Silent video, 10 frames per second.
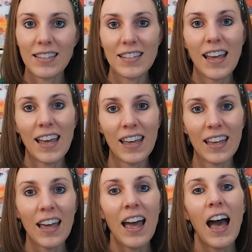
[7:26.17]

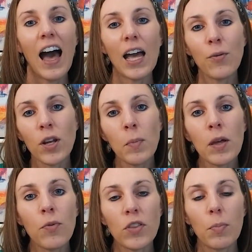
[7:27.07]
Saying, I want to be
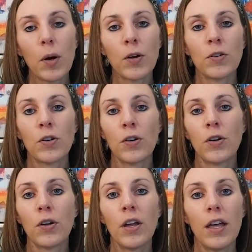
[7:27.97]
with a
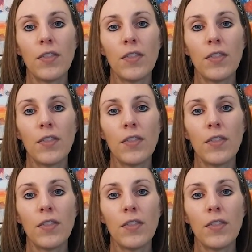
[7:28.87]
partner